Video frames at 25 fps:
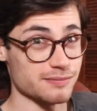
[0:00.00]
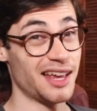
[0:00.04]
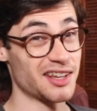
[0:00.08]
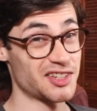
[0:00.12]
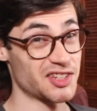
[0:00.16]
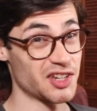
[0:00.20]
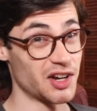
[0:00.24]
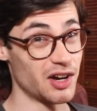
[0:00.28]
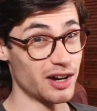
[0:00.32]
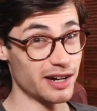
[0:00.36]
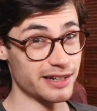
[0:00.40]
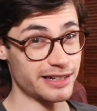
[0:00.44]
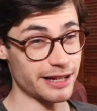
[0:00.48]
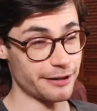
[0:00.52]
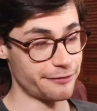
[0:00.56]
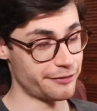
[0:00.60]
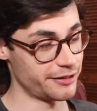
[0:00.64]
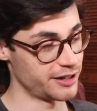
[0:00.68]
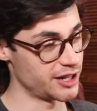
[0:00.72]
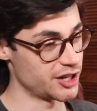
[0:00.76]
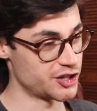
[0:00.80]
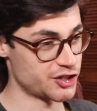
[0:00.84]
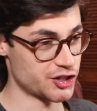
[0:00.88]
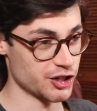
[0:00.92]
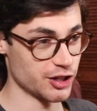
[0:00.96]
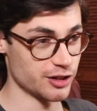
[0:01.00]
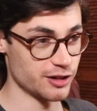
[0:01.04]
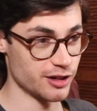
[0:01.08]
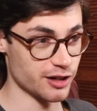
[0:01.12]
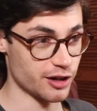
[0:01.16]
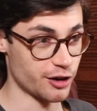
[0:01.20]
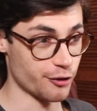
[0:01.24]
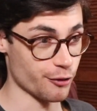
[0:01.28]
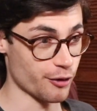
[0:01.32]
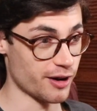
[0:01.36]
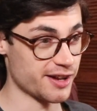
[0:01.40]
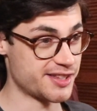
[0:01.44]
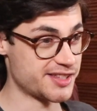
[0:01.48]
It's high definition,
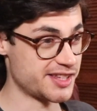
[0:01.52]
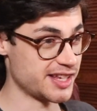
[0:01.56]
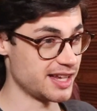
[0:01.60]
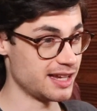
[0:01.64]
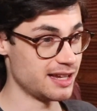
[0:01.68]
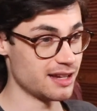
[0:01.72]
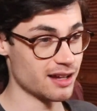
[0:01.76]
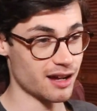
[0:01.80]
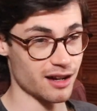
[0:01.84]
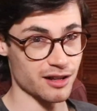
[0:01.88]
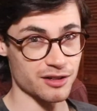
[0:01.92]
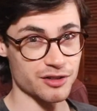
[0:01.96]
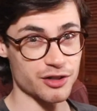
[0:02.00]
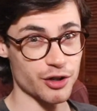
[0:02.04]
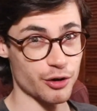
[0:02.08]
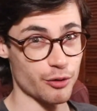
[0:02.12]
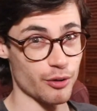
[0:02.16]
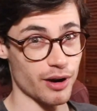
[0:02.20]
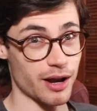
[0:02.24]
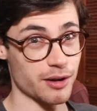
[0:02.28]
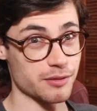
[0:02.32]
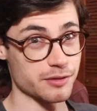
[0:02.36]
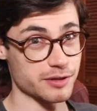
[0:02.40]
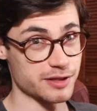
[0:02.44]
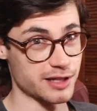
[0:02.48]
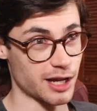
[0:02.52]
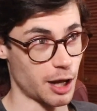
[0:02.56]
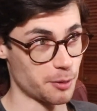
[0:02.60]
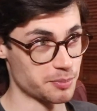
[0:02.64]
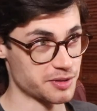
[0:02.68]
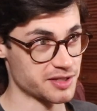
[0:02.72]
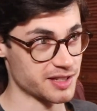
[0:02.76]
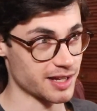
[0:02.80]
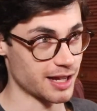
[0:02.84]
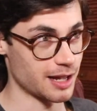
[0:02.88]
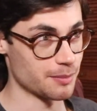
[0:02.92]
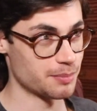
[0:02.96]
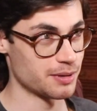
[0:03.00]
gritty, underground
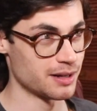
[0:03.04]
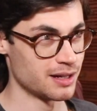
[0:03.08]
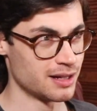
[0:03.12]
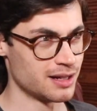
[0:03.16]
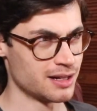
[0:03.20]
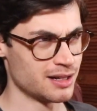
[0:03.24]
dubstep.